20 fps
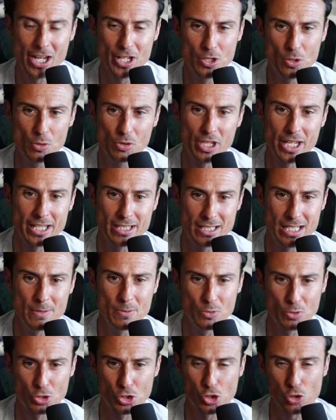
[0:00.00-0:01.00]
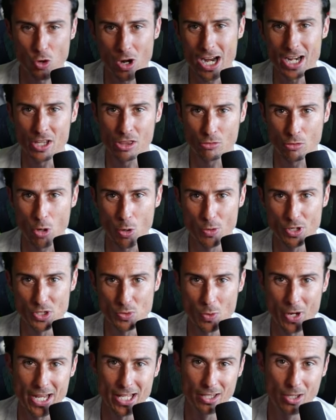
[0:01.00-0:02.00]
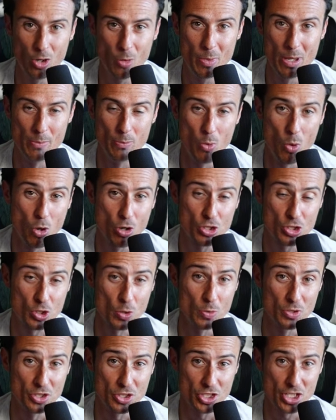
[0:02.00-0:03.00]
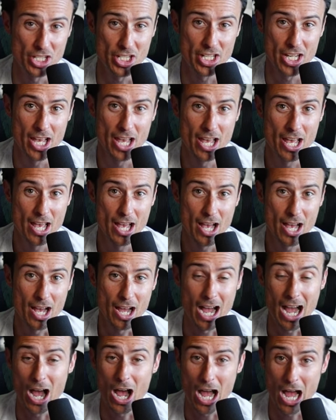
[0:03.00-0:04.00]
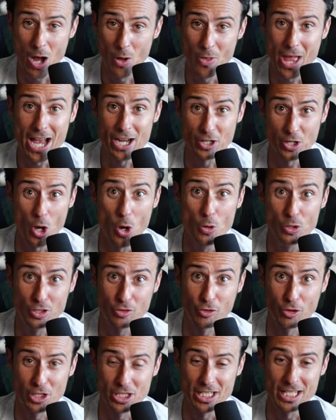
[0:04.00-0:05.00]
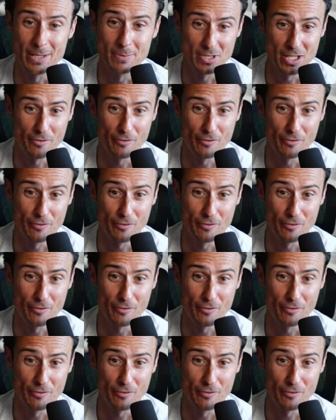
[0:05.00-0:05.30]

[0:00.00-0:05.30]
I do think teams will try to throw his way a little bit more, so we'll see how that goes for teams.